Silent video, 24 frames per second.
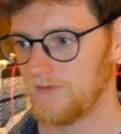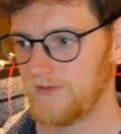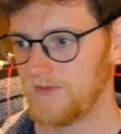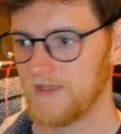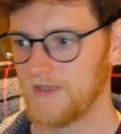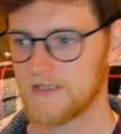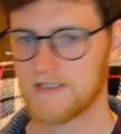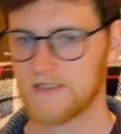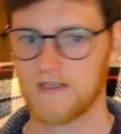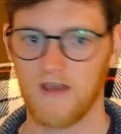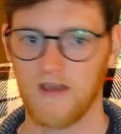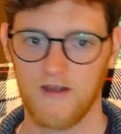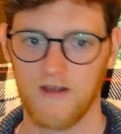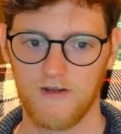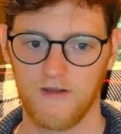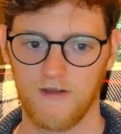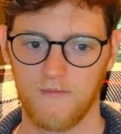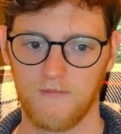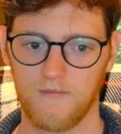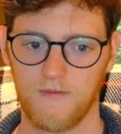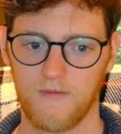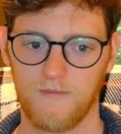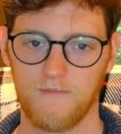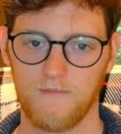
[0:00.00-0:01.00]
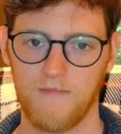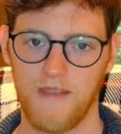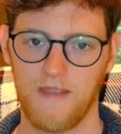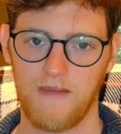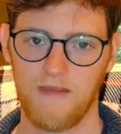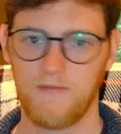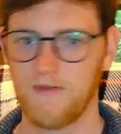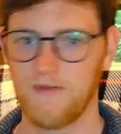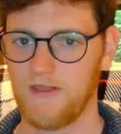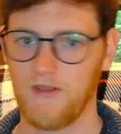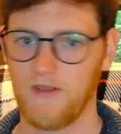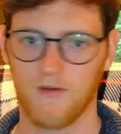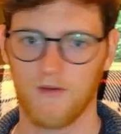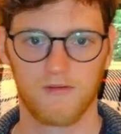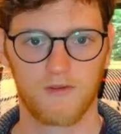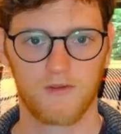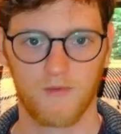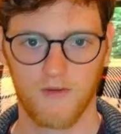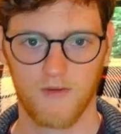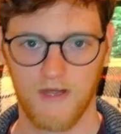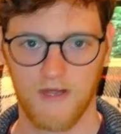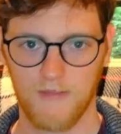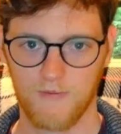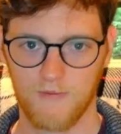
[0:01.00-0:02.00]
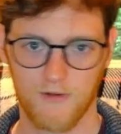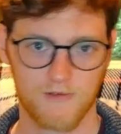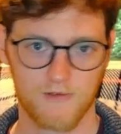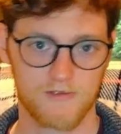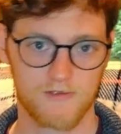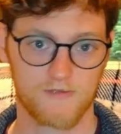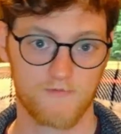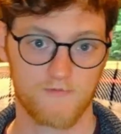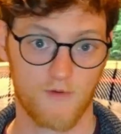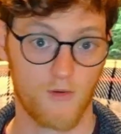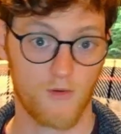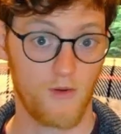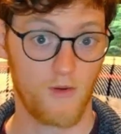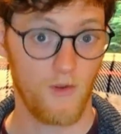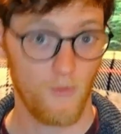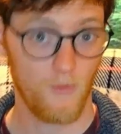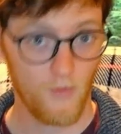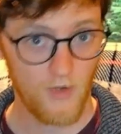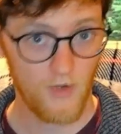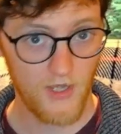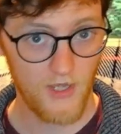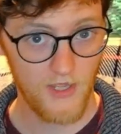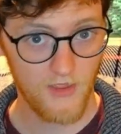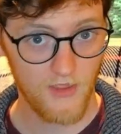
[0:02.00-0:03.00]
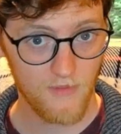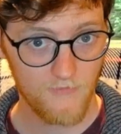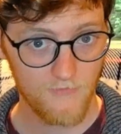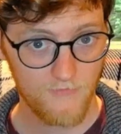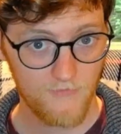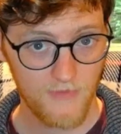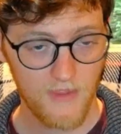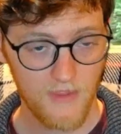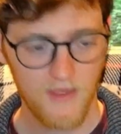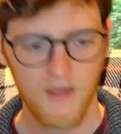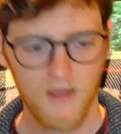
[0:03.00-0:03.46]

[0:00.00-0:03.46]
this Gundam may be the only one I purchased for quite a while,